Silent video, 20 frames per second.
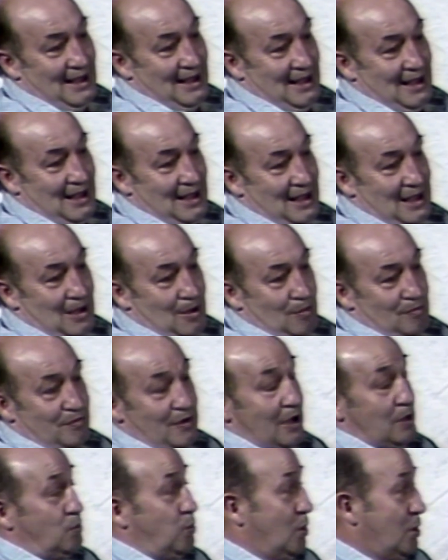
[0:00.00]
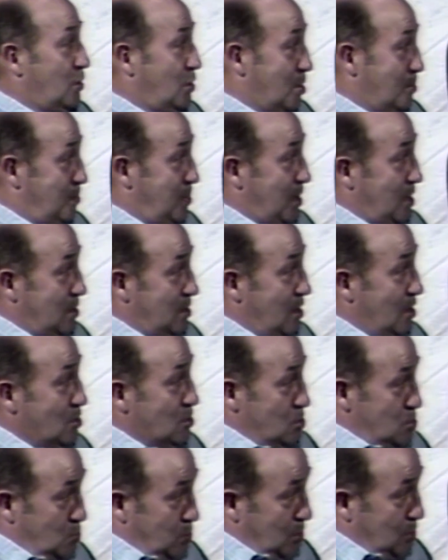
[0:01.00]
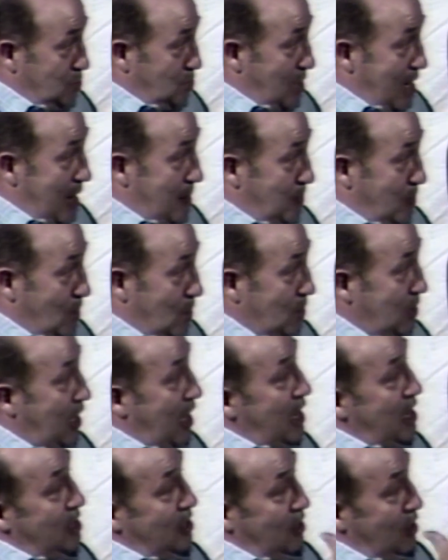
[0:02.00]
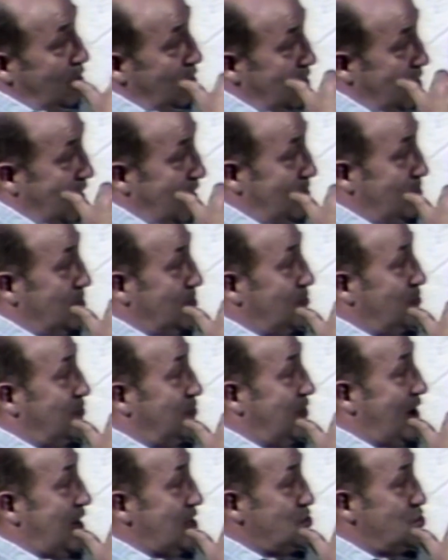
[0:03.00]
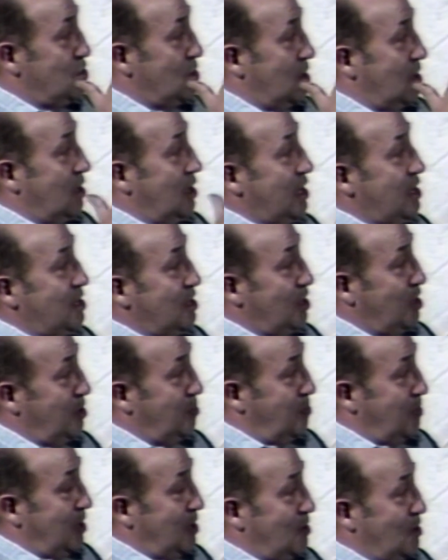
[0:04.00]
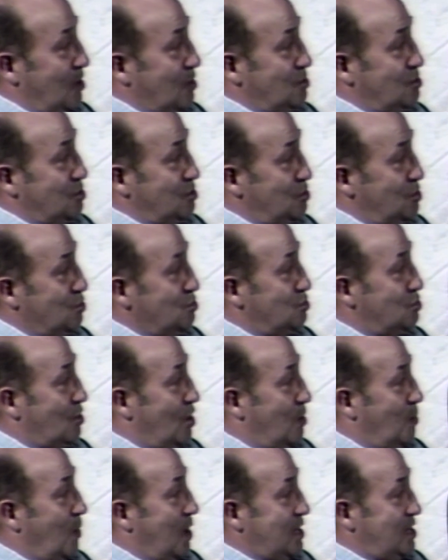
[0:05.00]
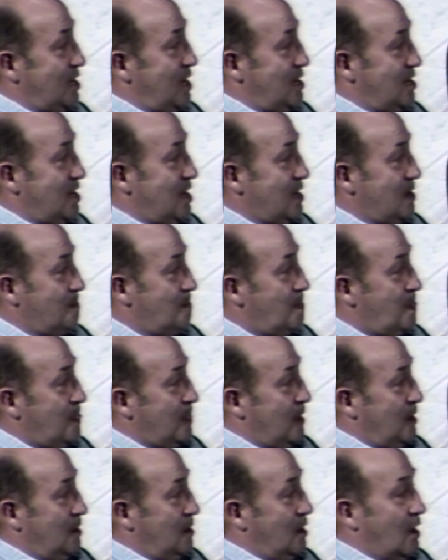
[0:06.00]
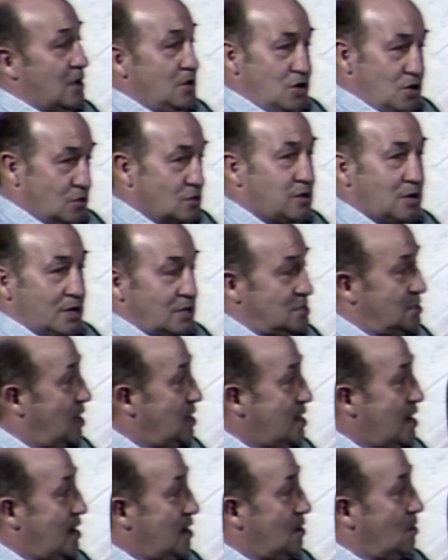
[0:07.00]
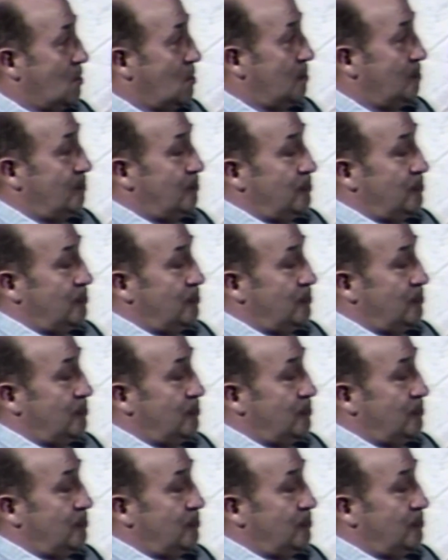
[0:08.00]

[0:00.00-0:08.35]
Uh, in fact, we'll compare notes. We'll trap all day and go down and find Charlie and mm -hmm. compare notes as who saw what that day. Mm-hmm. And usually it's identical.